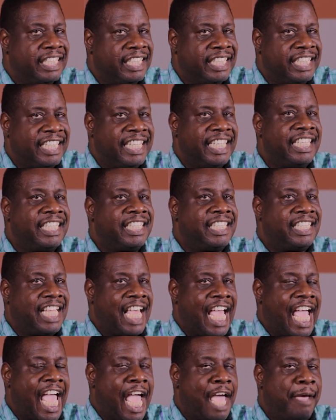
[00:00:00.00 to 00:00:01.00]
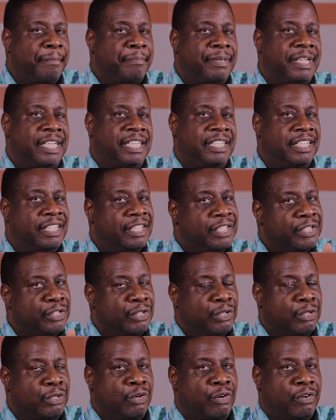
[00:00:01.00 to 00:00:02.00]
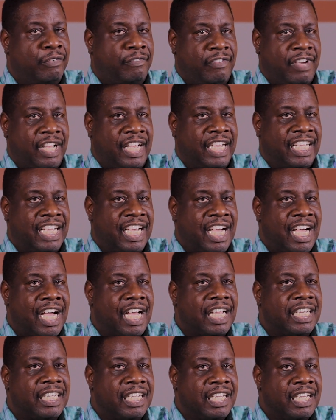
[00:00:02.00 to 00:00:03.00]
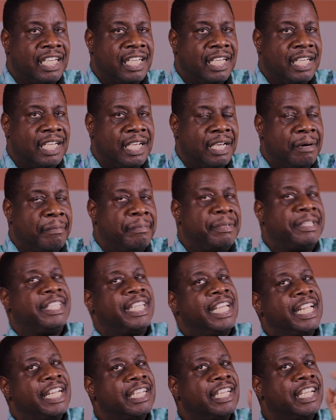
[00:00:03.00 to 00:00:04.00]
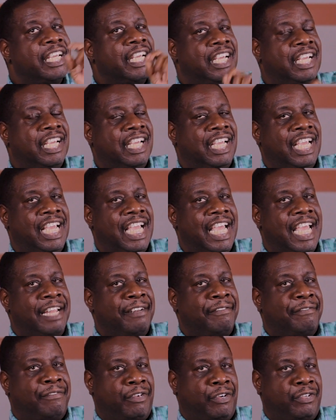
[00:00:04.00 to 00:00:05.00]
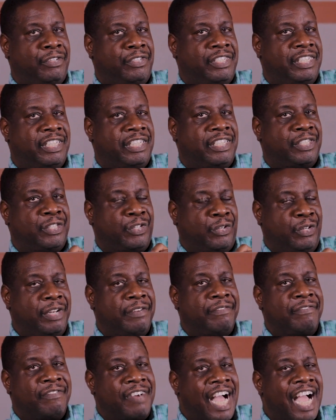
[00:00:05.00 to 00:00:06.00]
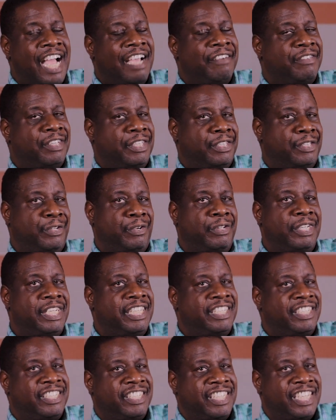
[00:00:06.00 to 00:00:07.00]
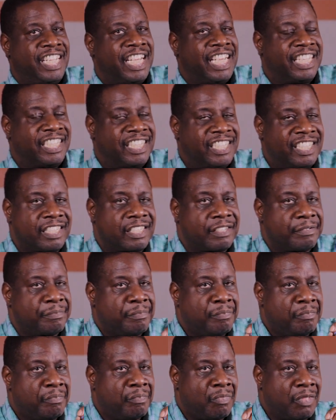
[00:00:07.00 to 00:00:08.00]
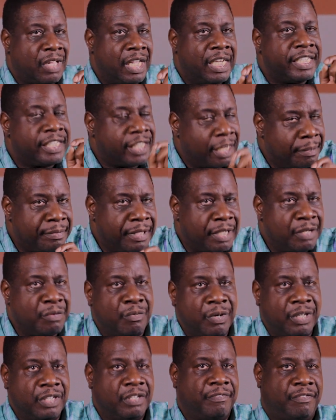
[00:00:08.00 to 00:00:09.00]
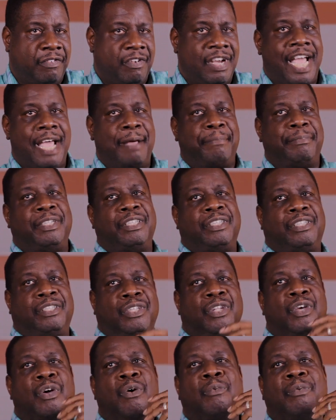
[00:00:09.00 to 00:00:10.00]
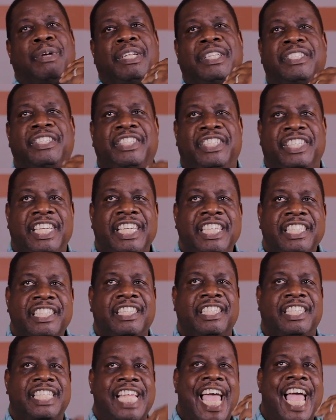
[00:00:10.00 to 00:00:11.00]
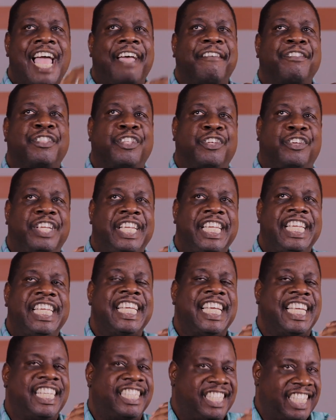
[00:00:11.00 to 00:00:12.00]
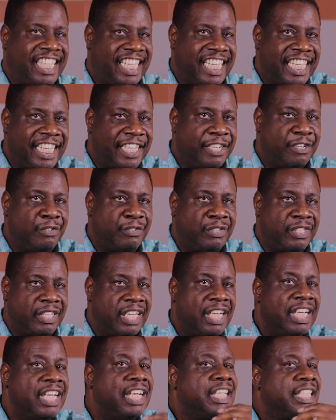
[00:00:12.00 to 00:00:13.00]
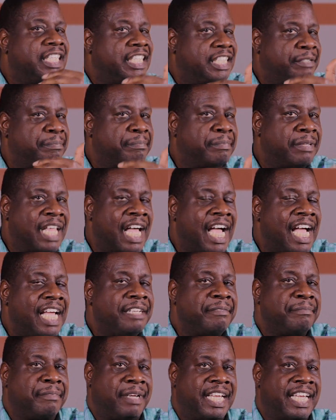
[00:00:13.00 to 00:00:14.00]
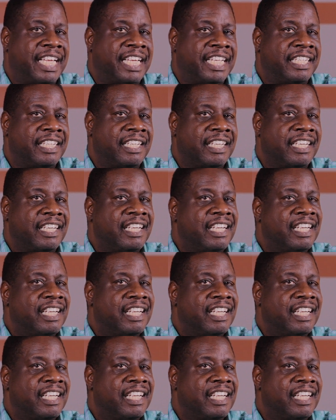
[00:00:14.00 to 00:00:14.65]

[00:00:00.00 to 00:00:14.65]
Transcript: This happened to glorify God. But then in verses 35 and 36, something wonderful happens when Jesus, after he has healed this blind man,